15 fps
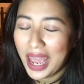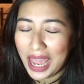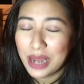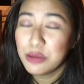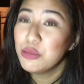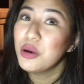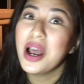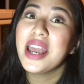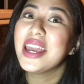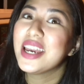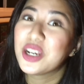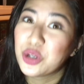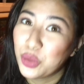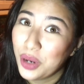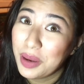And by
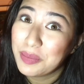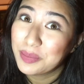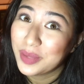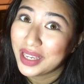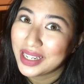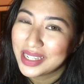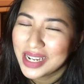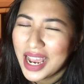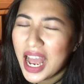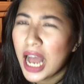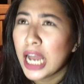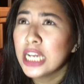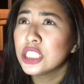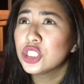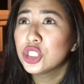equipment,
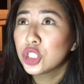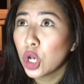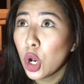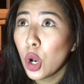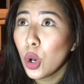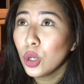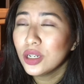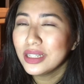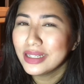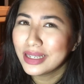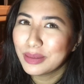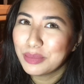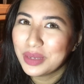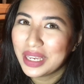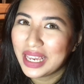I
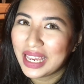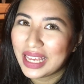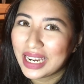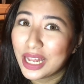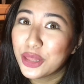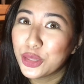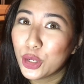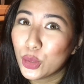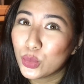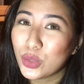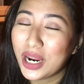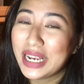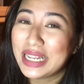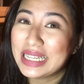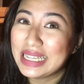totally mean the
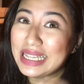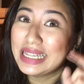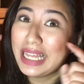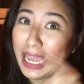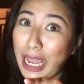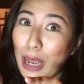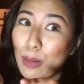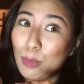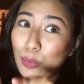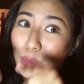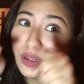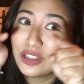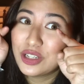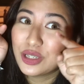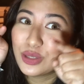right lamp,
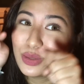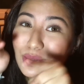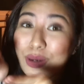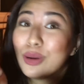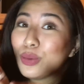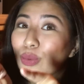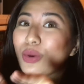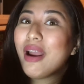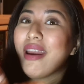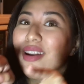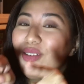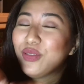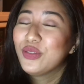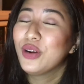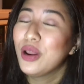which is right
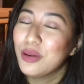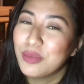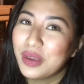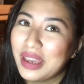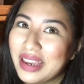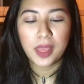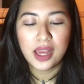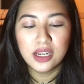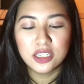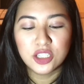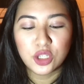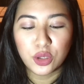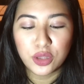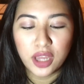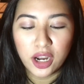in front of me.
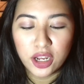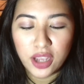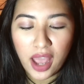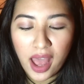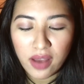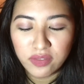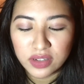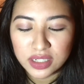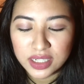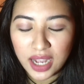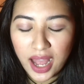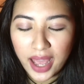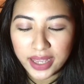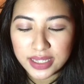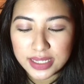So there you have it,
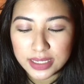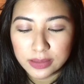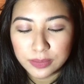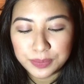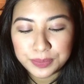guys.